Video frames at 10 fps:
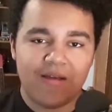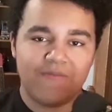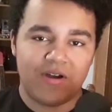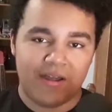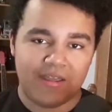
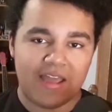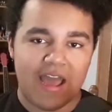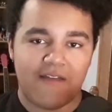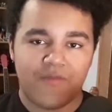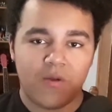But
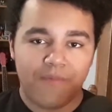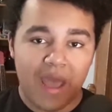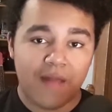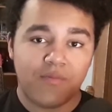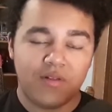yeah, if they're
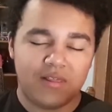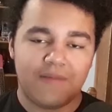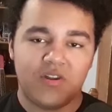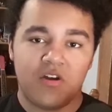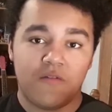bad, please
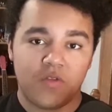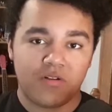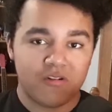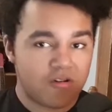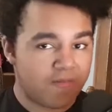let me know. If they're
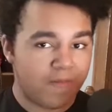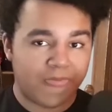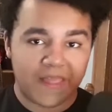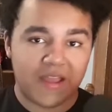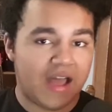good,
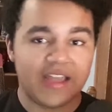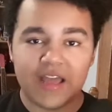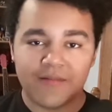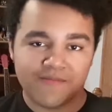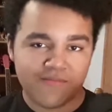
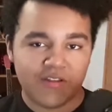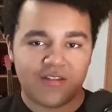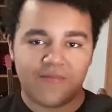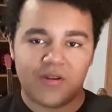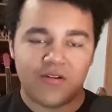again, please
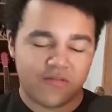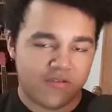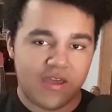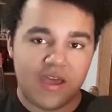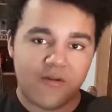let me know
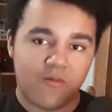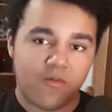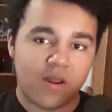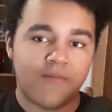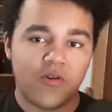so that
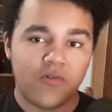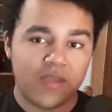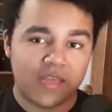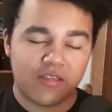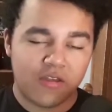what I'm
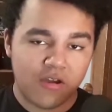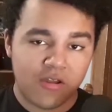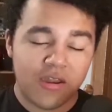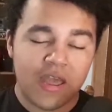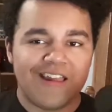doing is
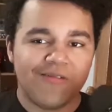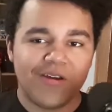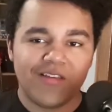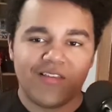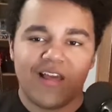good.
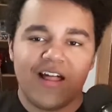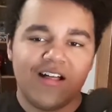Anyways,